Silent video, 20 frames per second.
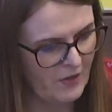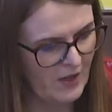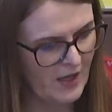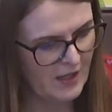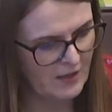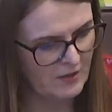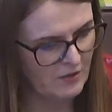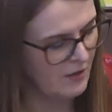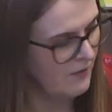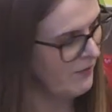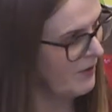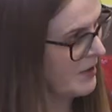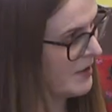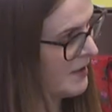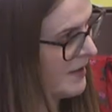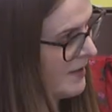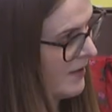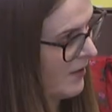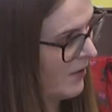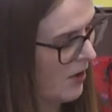that
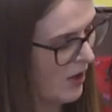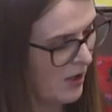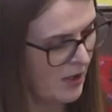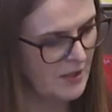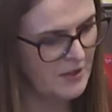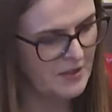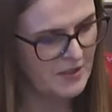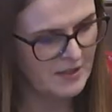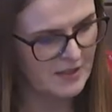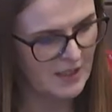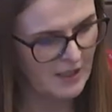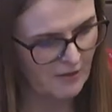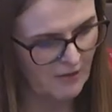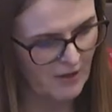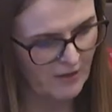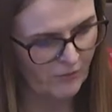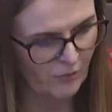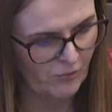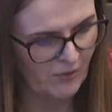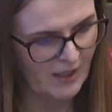universities and colleges here
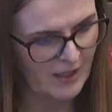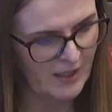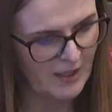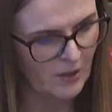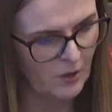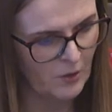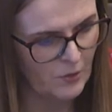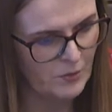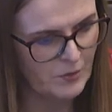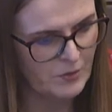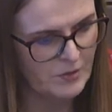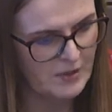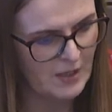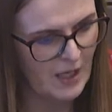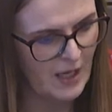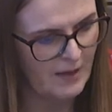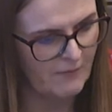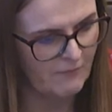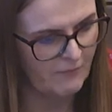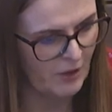have already closed
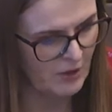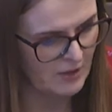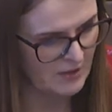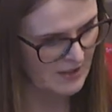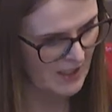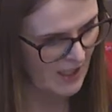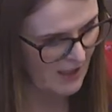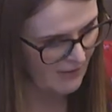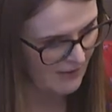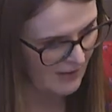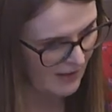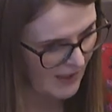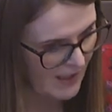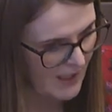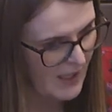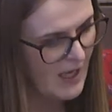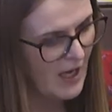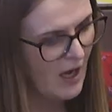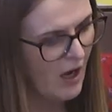um, voluntarily.